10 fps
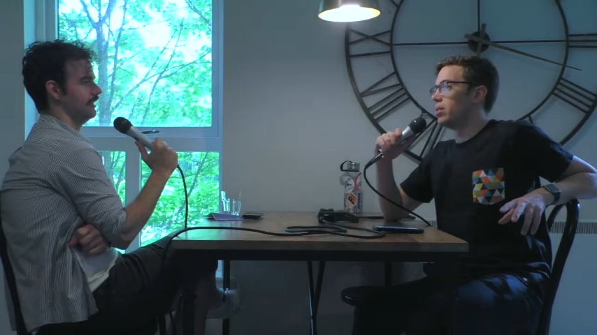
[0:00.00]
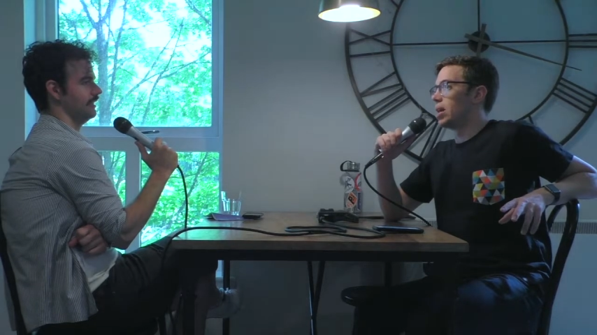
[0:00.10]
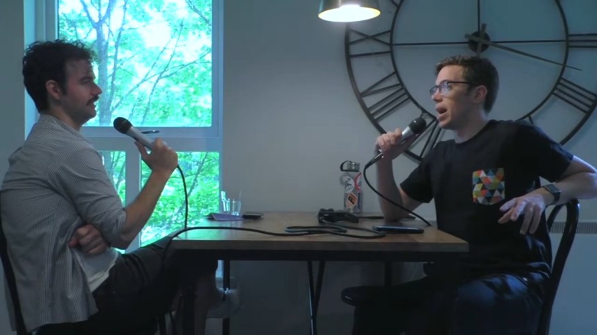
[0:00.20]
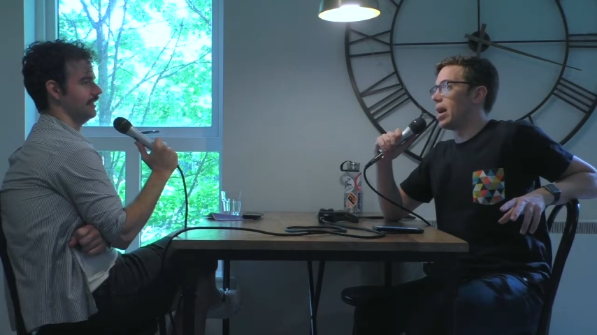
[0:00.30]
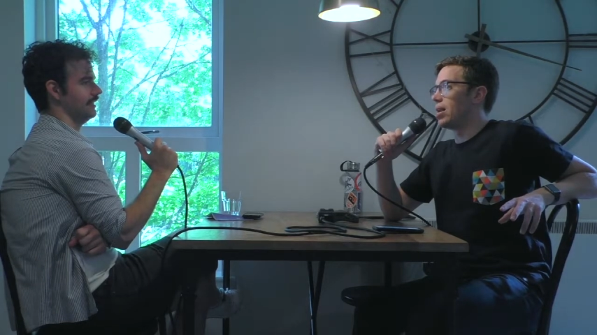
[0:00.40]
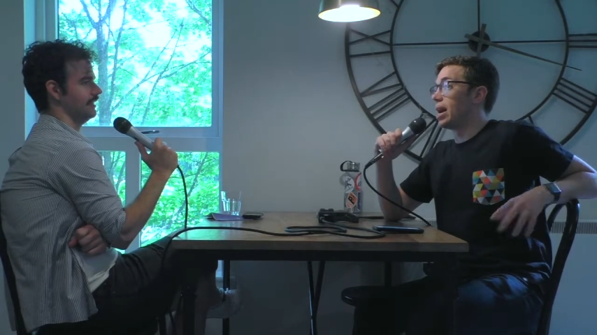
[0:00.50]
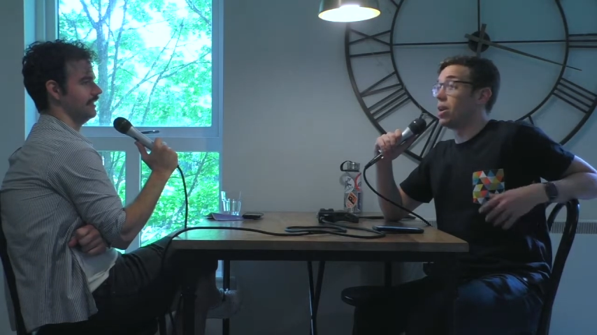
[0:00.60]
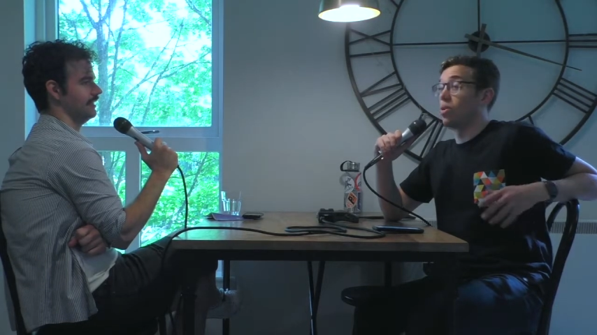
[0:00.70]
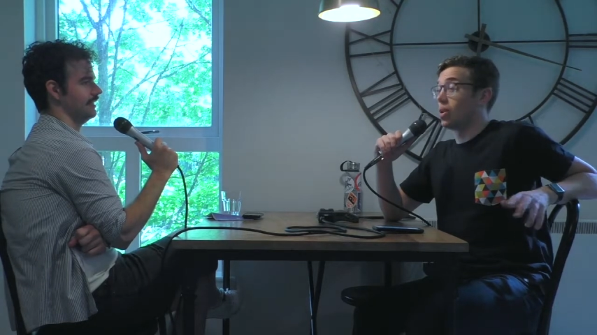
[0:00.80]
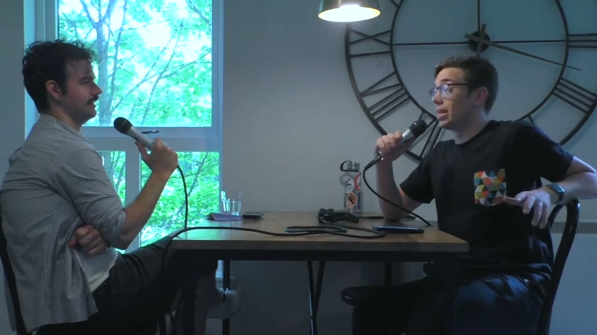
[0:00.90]
Speaker 1: that
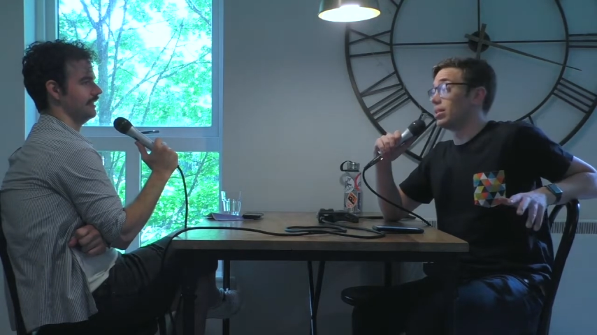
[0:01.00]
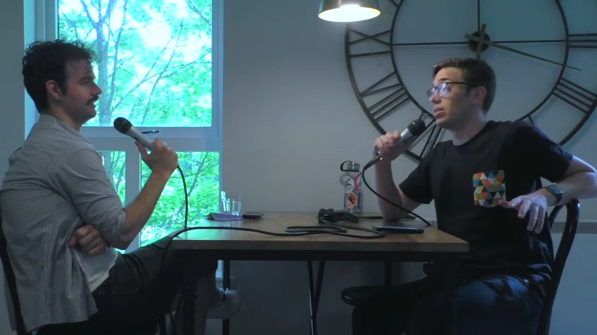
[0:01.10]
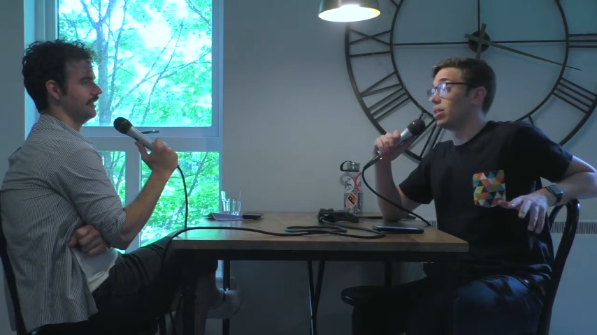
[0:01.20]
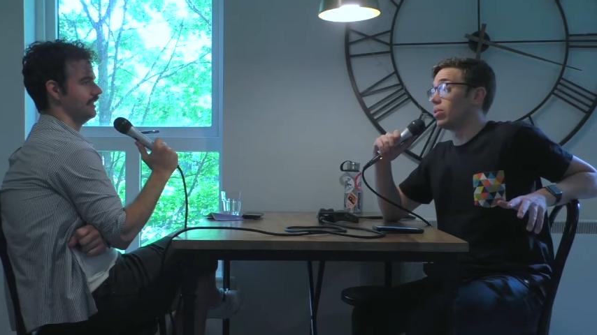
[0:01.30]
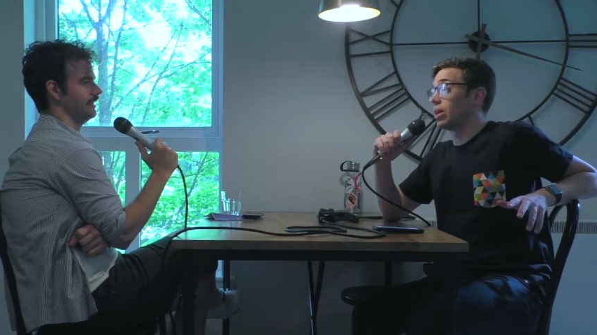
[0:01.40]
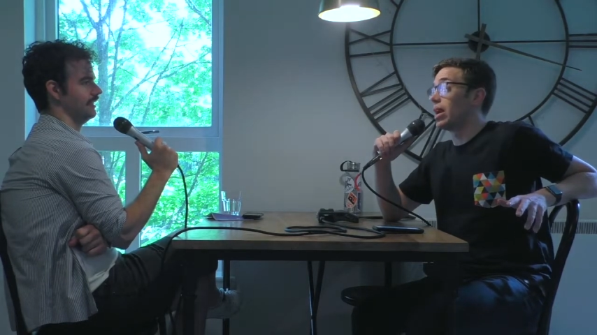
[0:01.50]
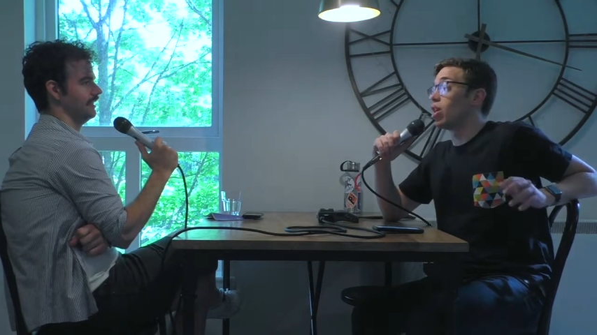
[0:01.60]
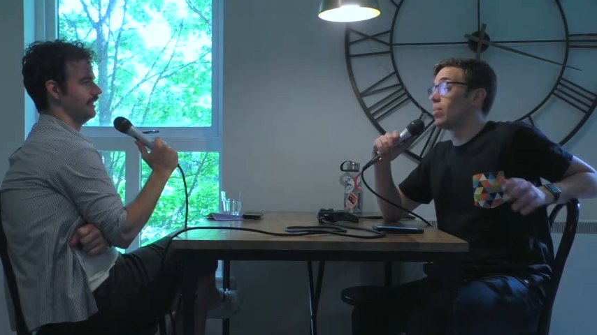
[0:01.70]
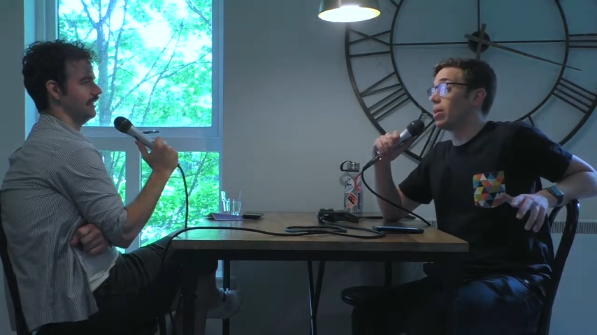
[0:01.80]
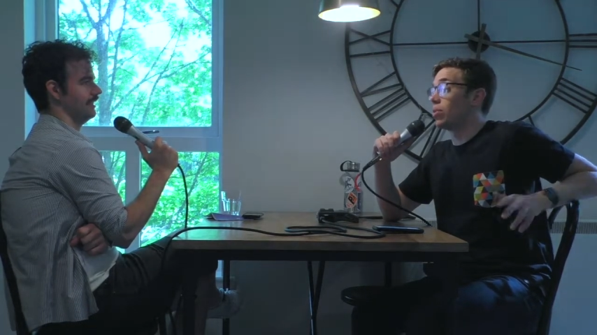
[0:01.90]
I don't necessarily
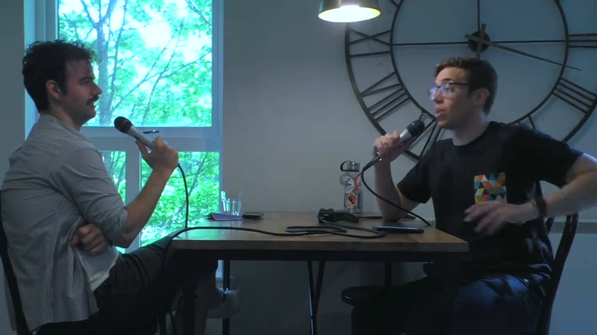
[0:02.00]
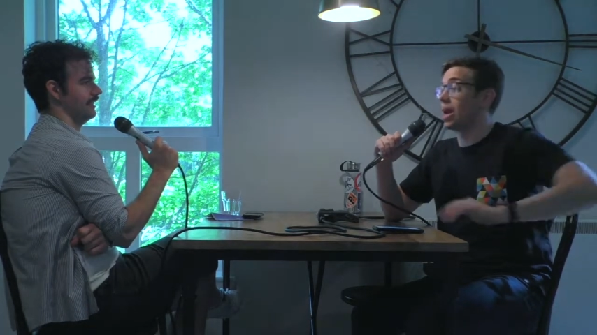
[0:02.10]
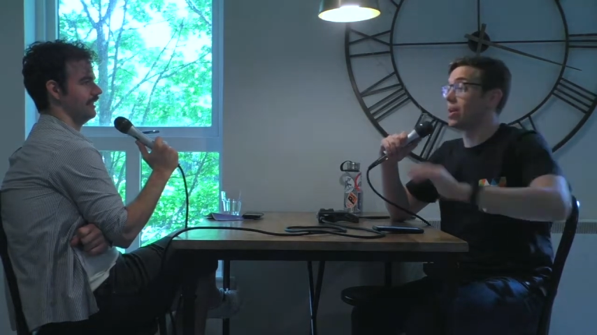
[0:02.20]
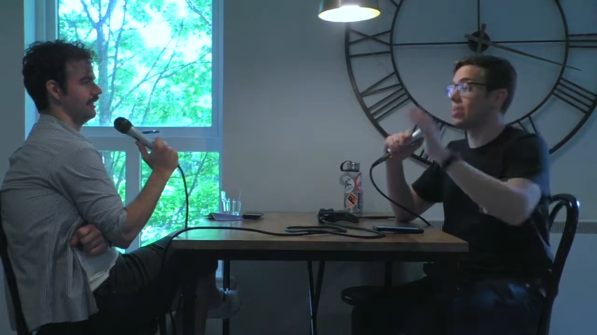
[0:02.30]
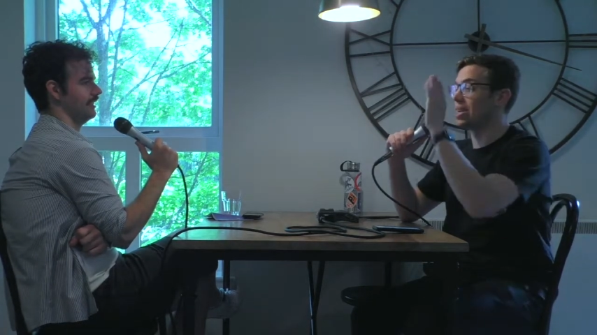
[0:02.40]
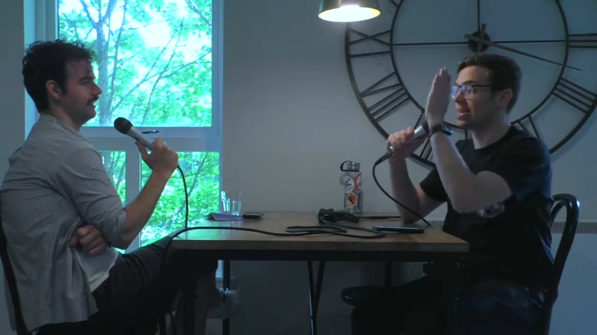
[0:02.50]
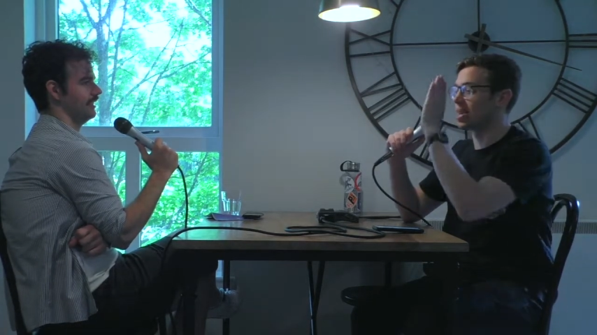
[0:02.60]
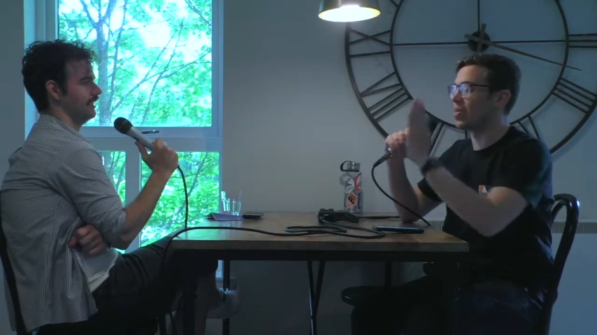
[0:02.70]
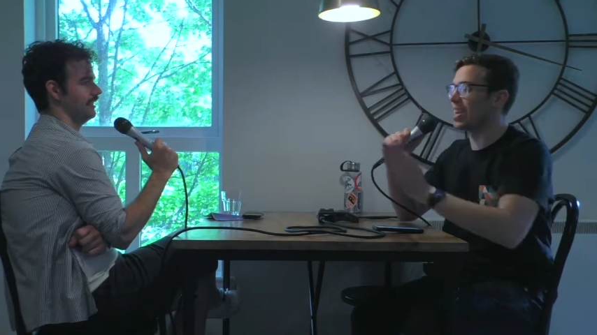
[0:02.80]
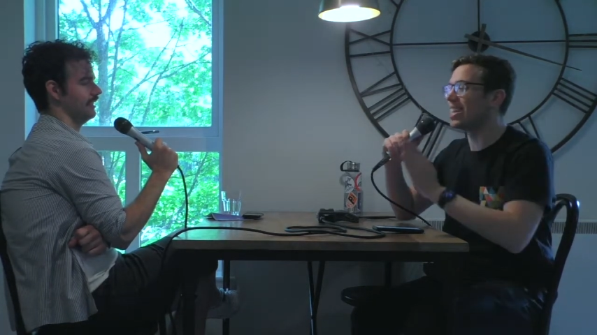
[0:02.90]
care about the writing,
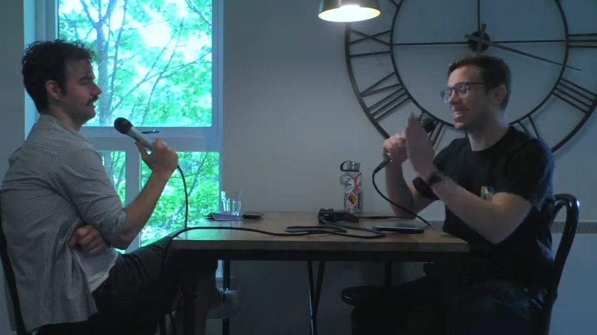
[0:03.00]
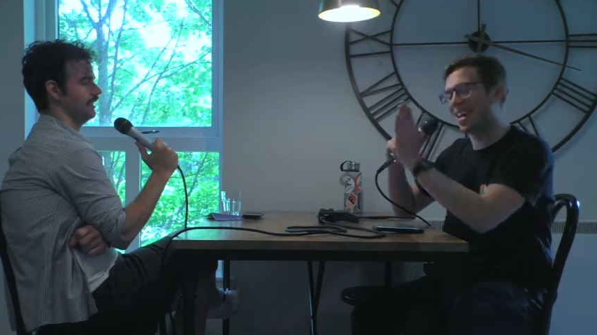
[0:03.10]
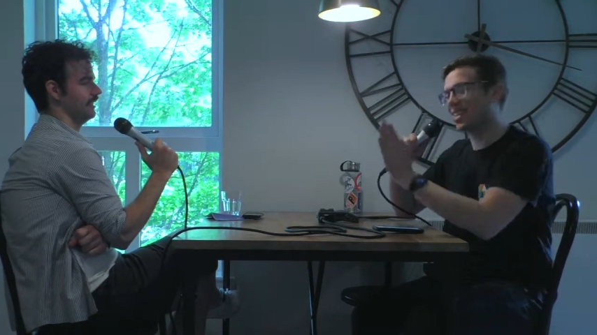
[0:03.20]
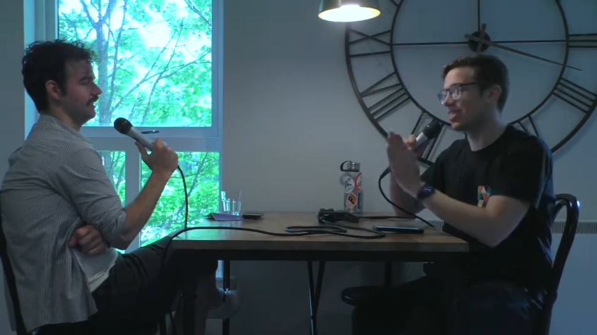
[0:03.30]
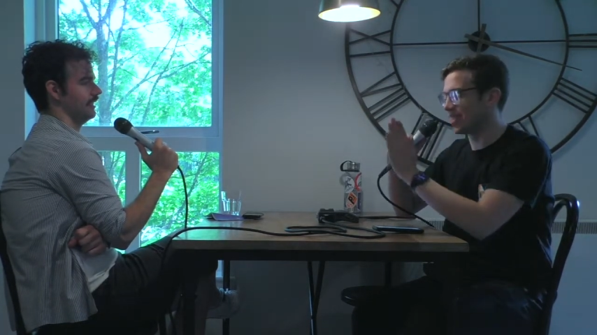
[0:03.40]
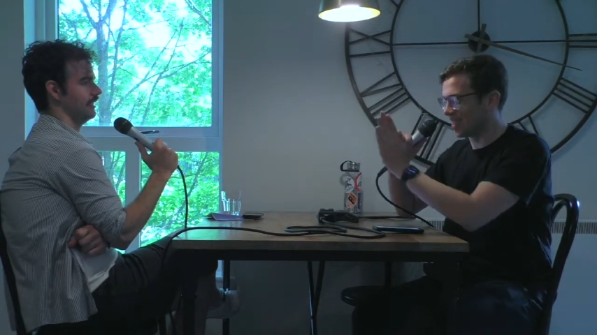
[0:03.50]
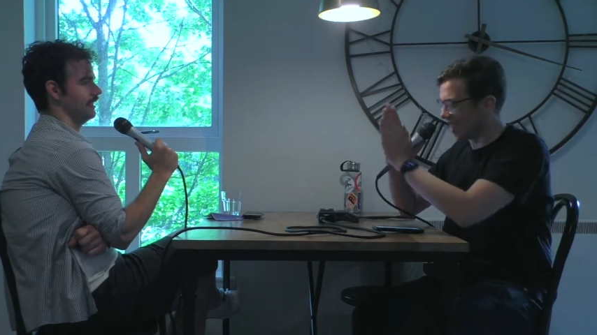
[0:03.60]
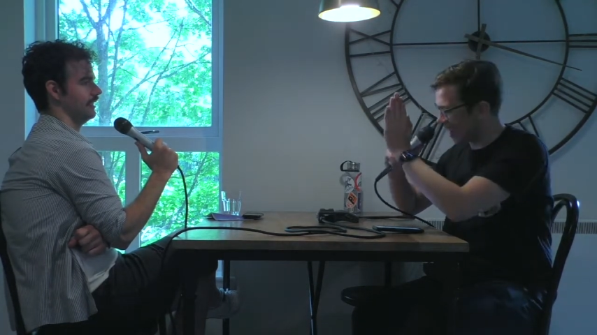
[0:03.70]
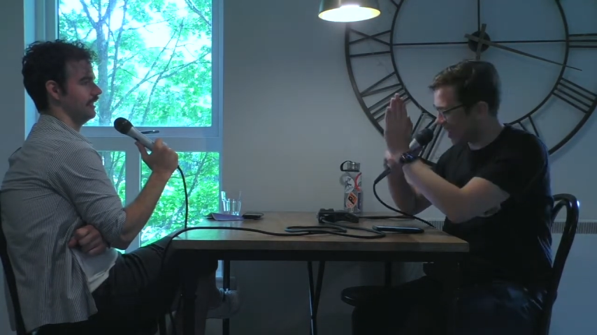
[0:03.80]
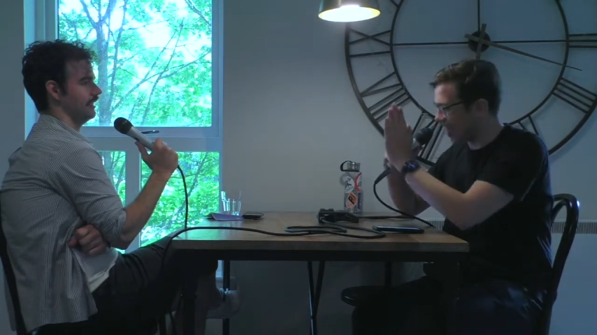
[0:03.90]
because I think it
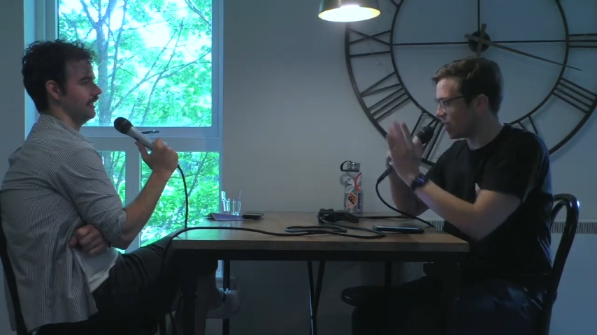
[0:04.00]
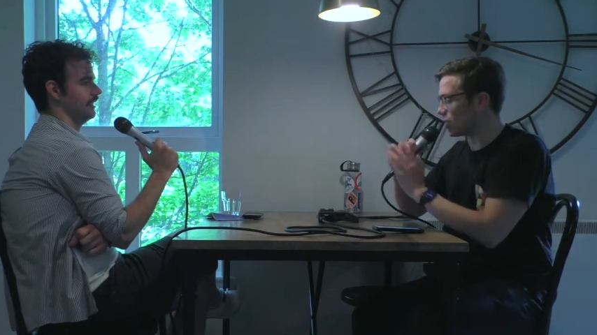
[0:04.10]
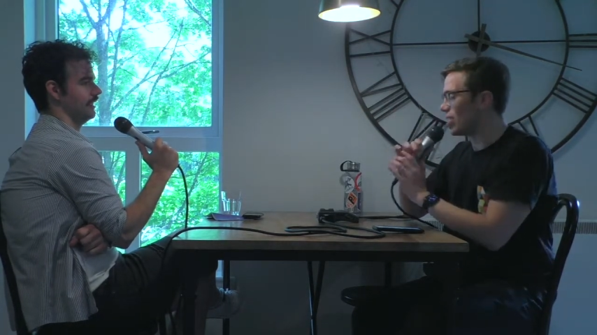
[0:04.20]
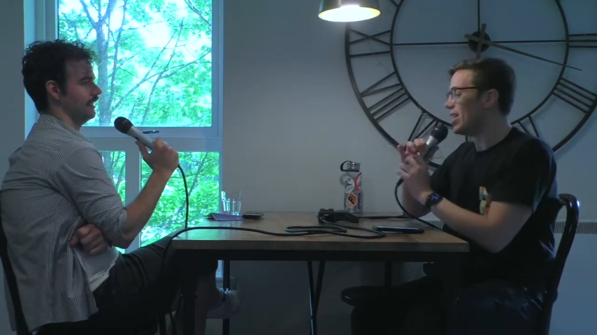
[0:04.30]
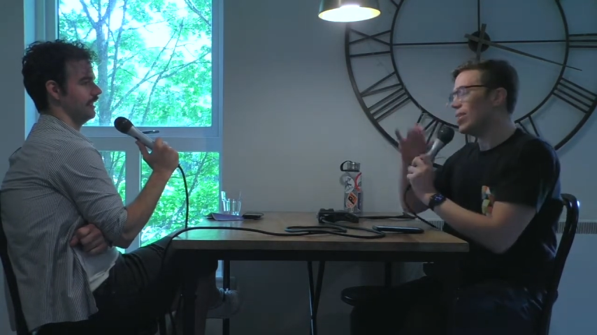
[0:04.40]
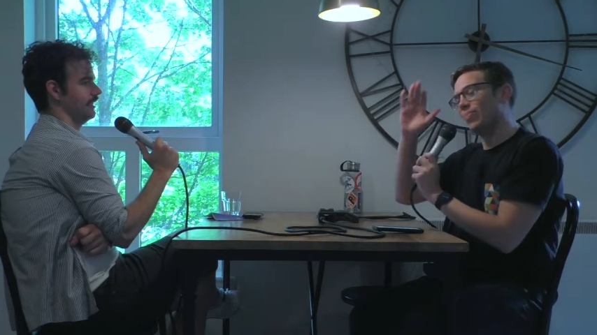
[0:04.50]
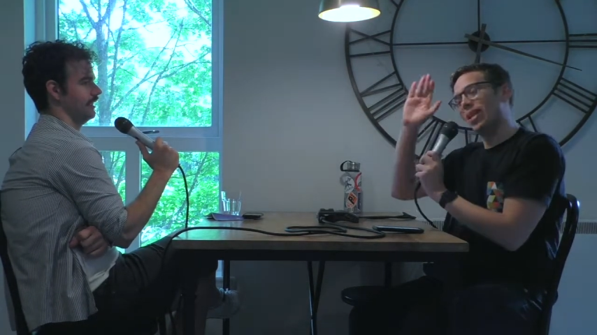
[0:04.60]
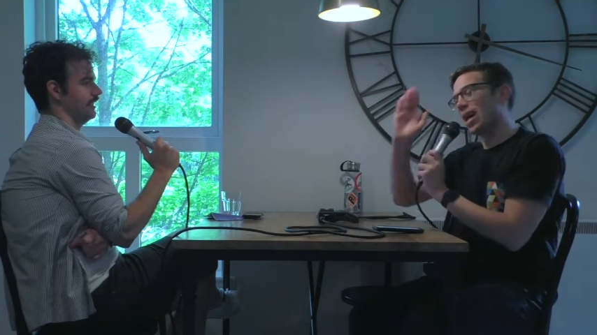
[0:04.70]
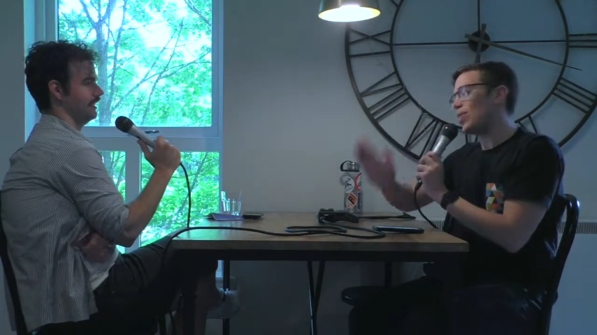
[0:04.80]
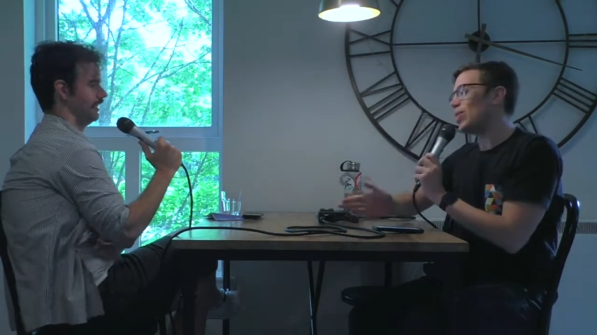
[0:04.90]
takes like a, I